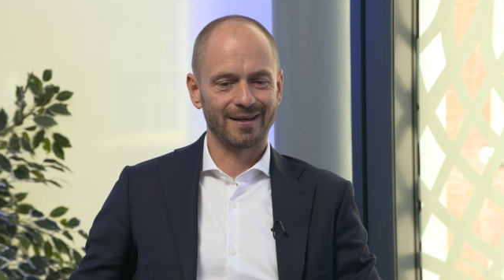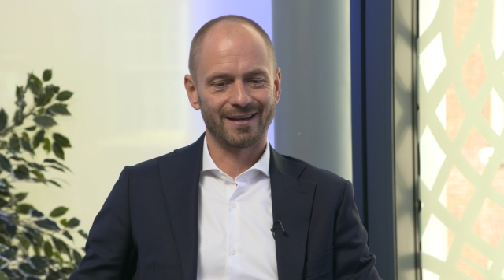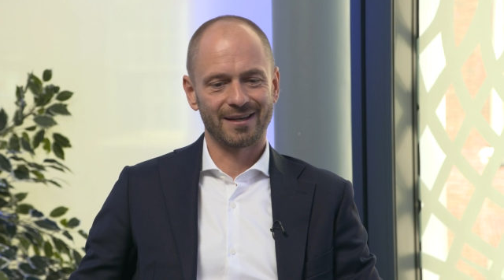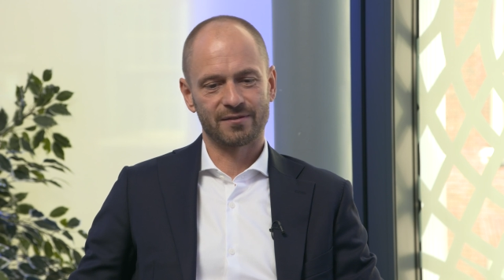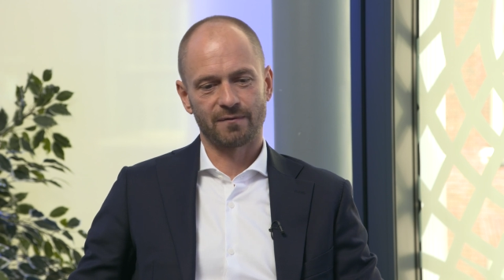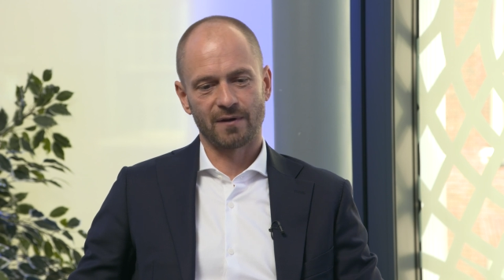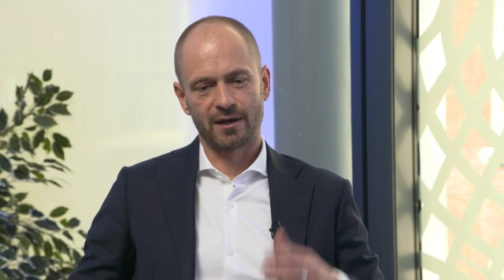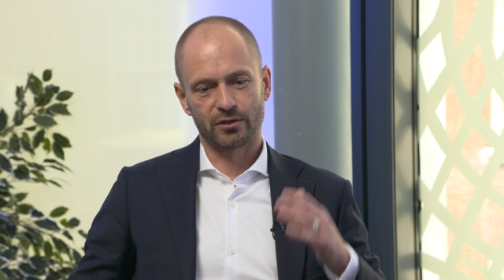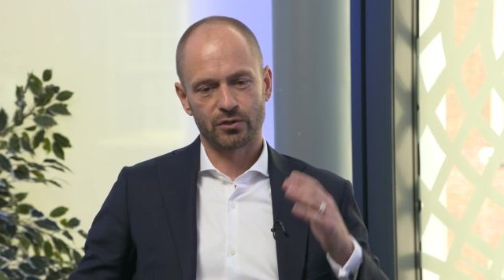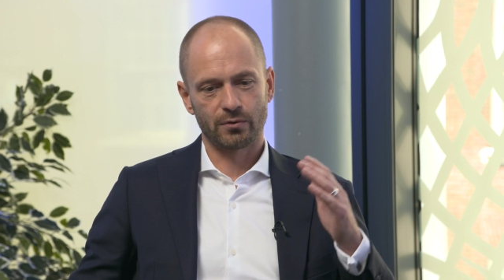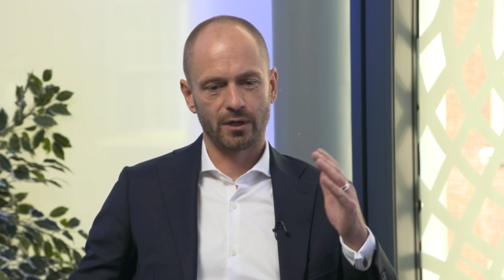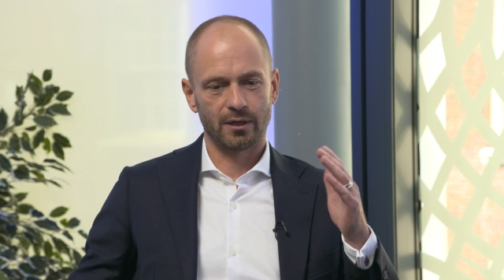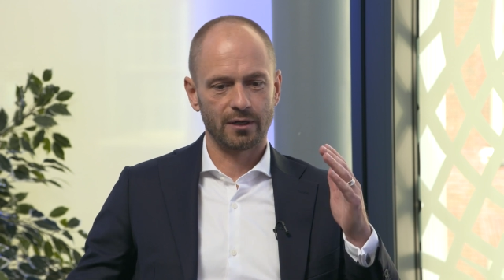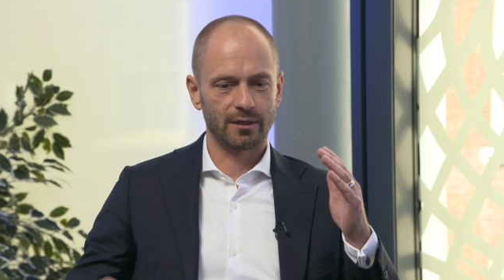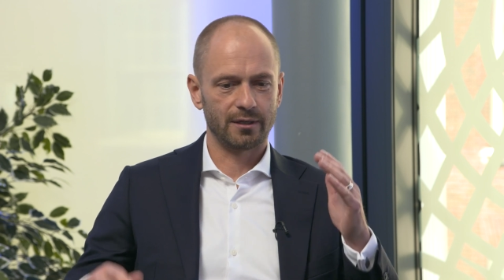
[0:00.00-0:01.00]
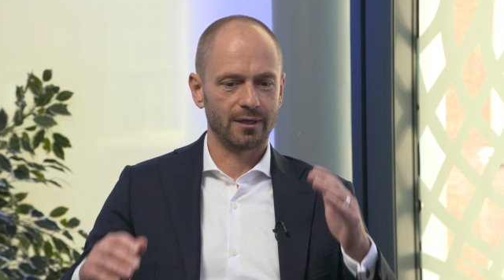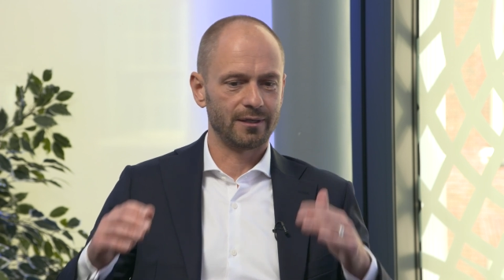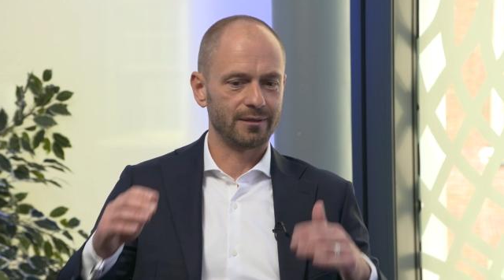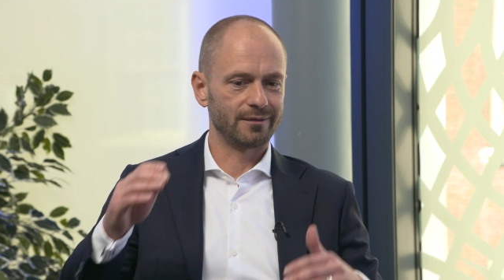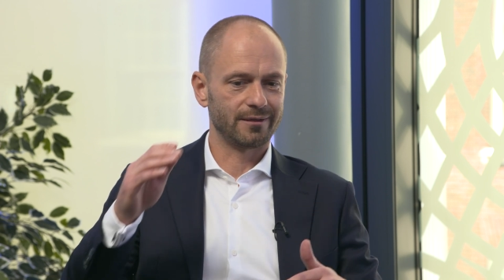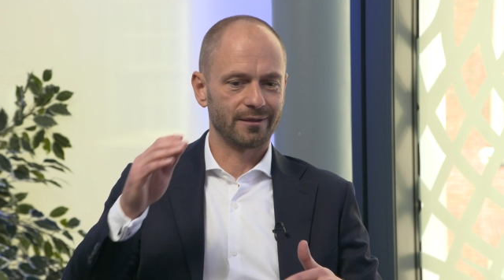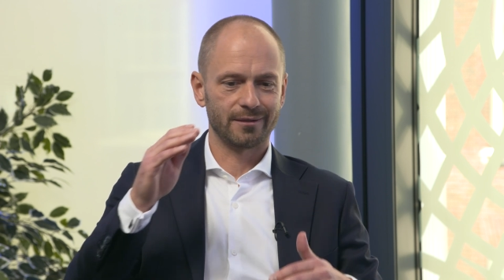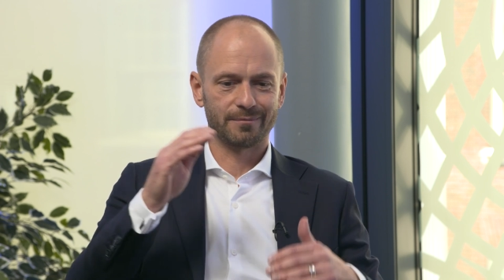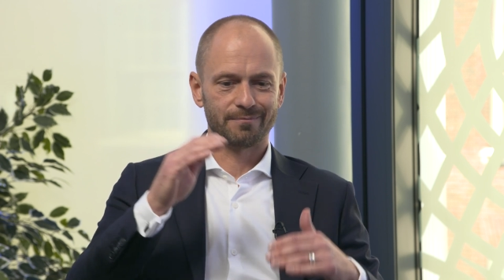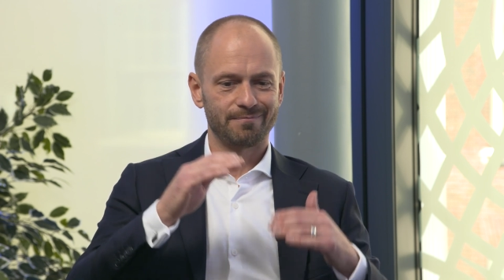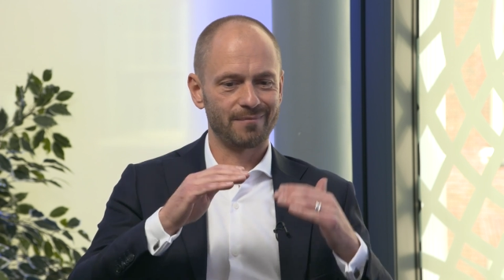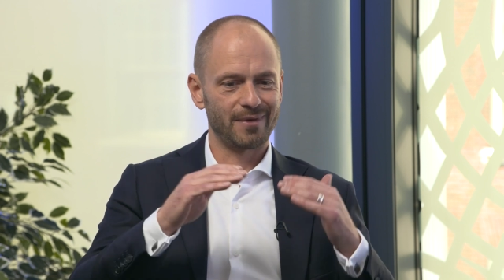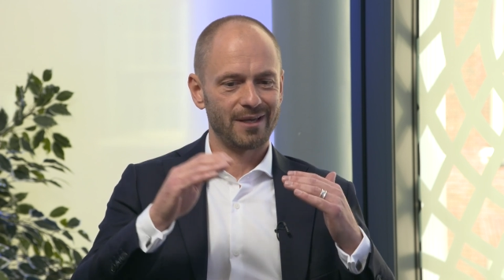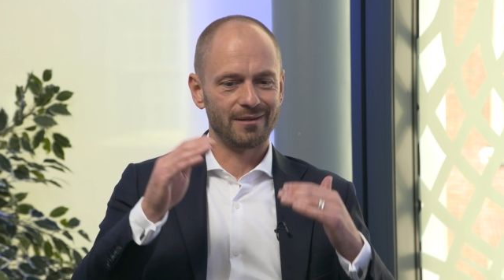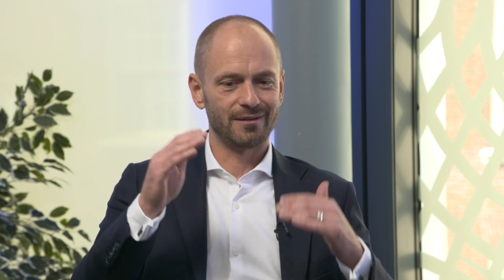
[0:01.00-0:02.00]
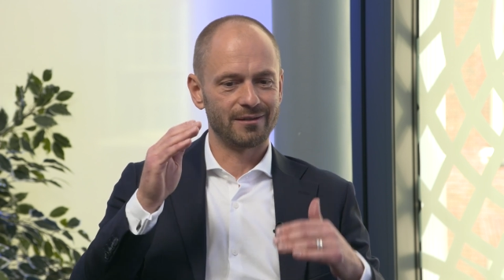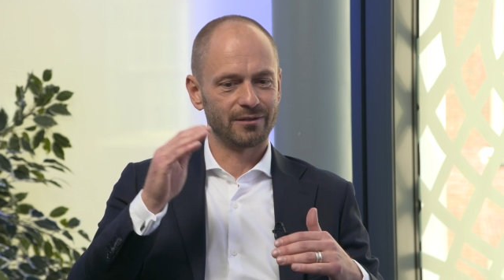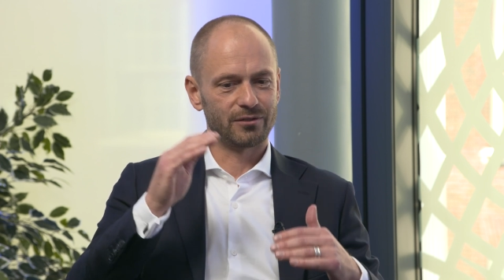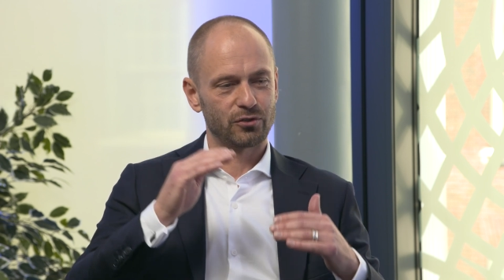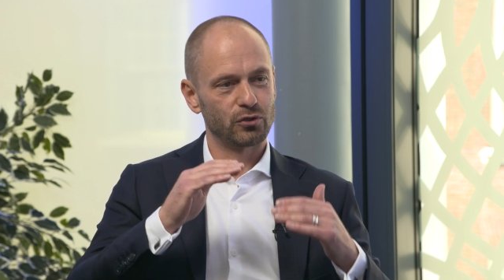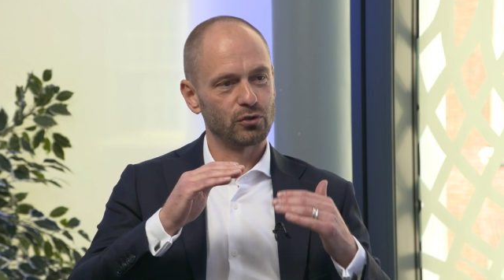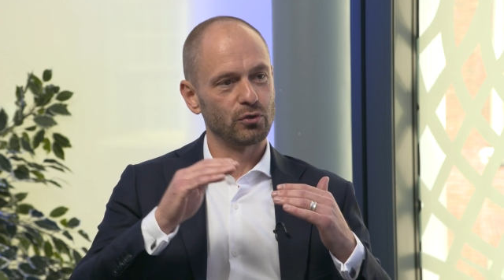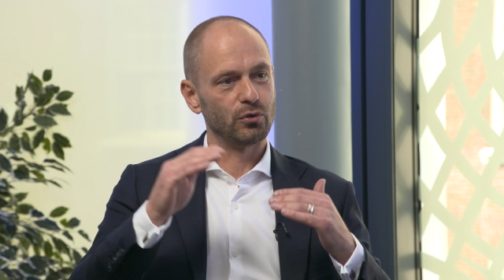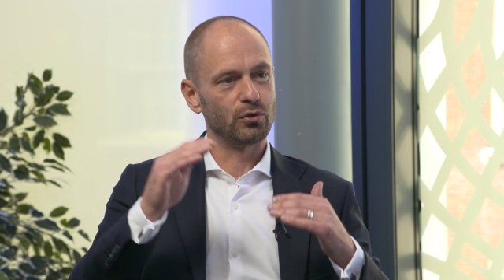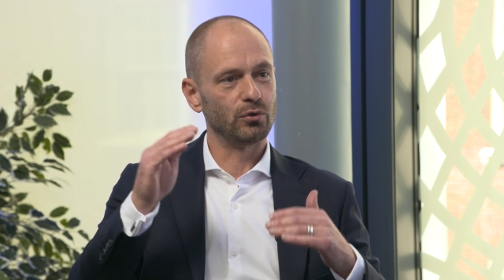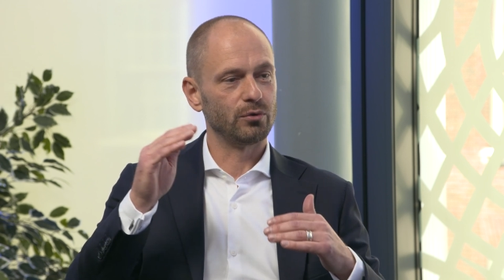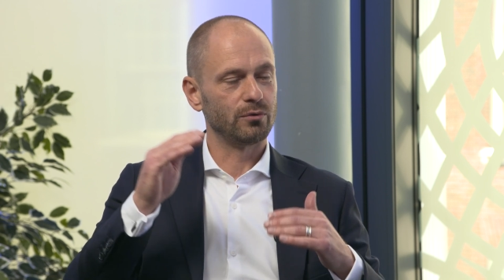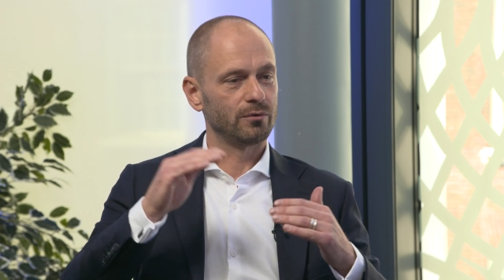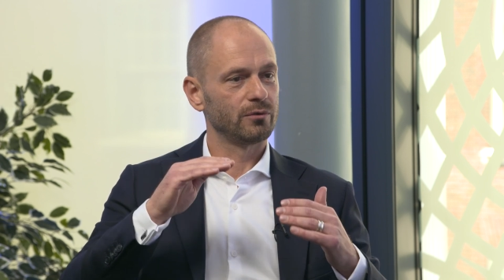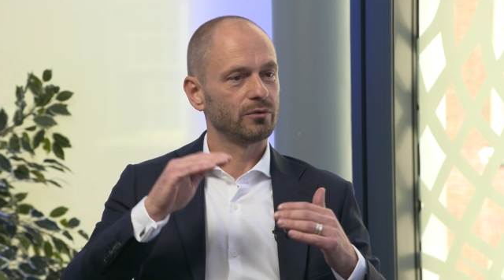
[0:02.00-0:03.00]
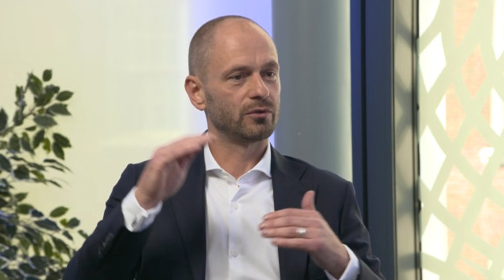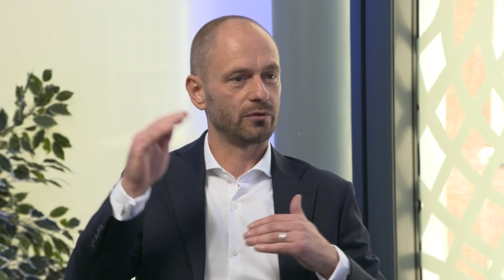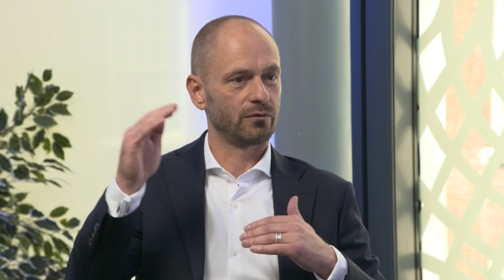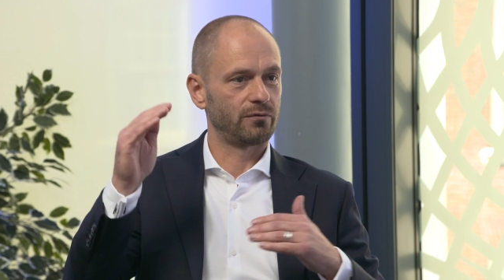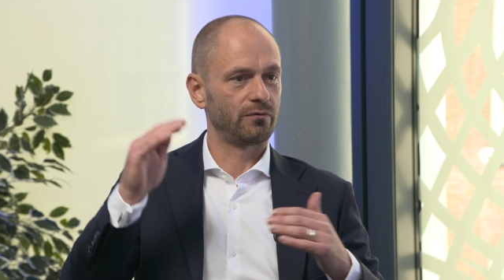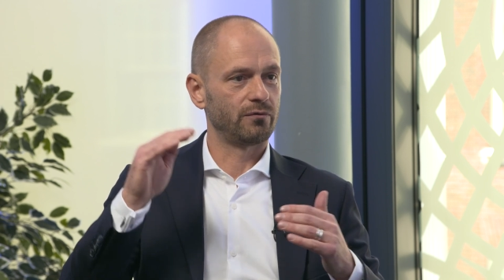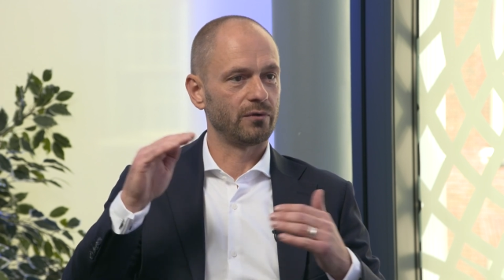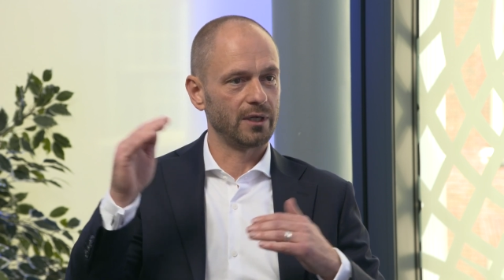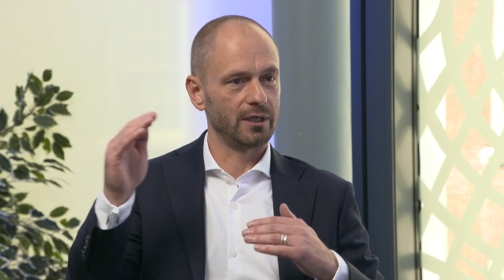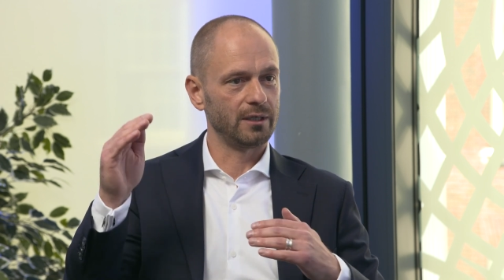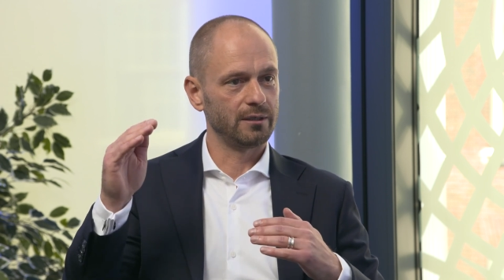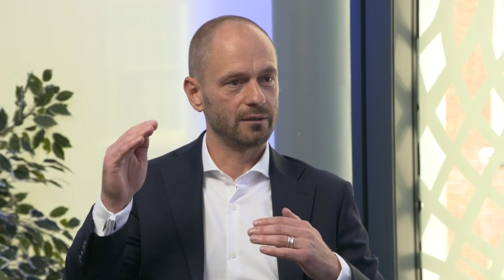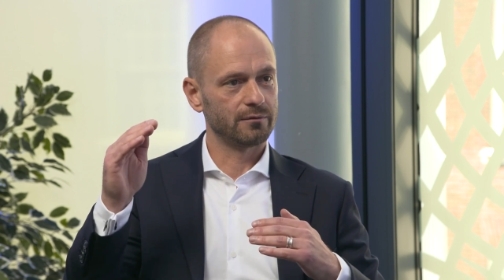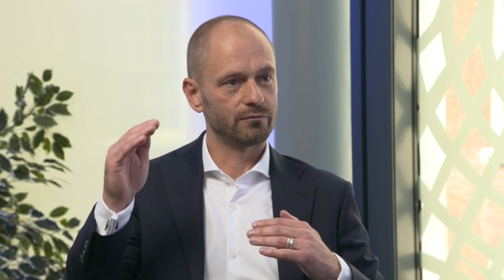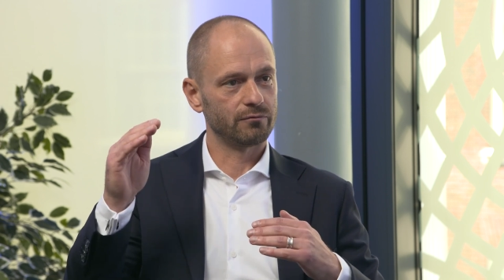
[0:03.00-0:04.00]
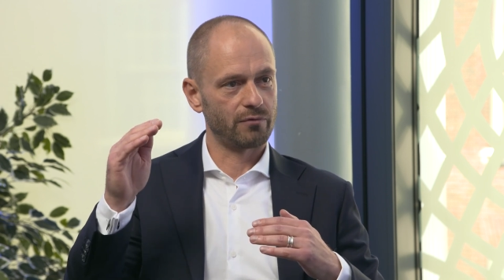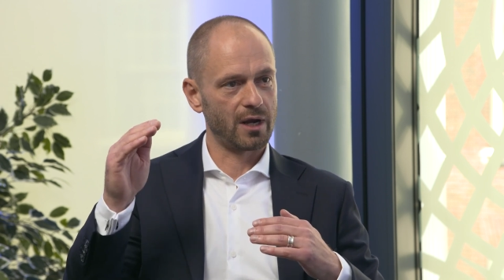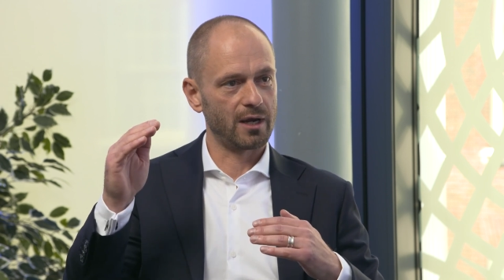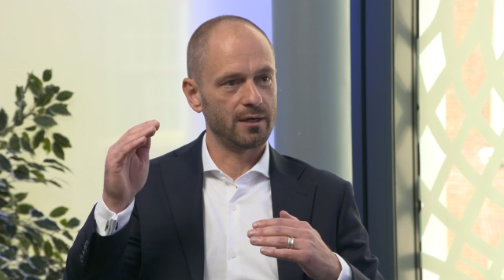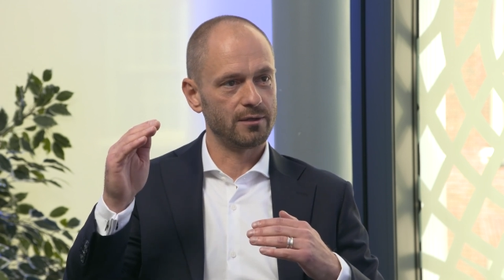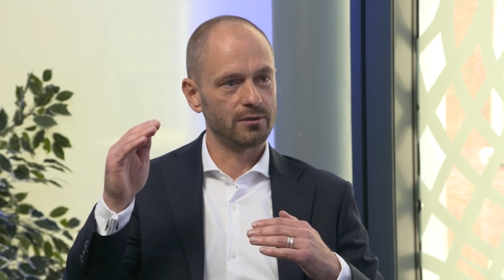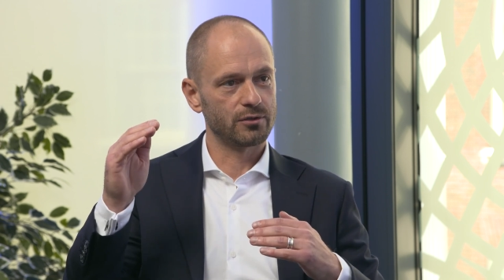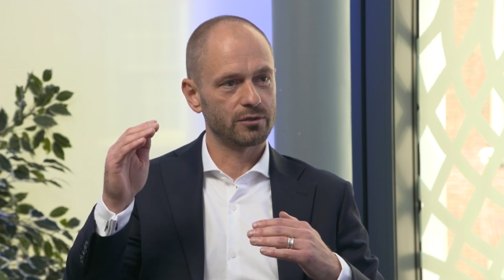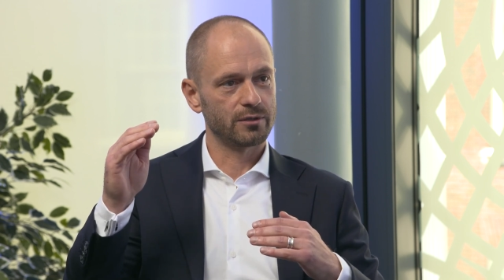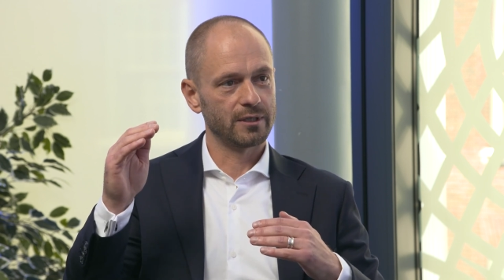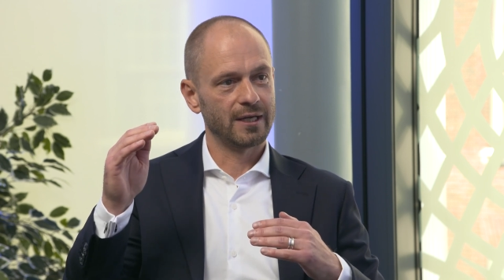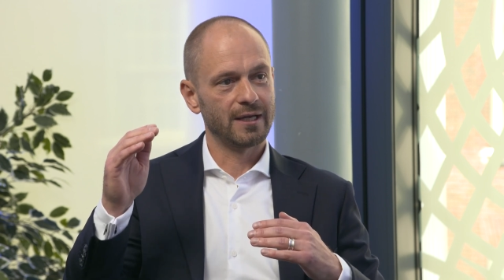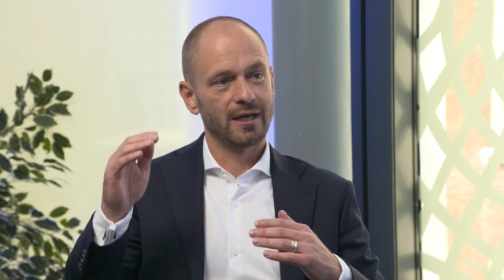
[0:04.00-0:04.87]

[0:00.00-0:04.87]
has fluctuated in the 2 to 3 range.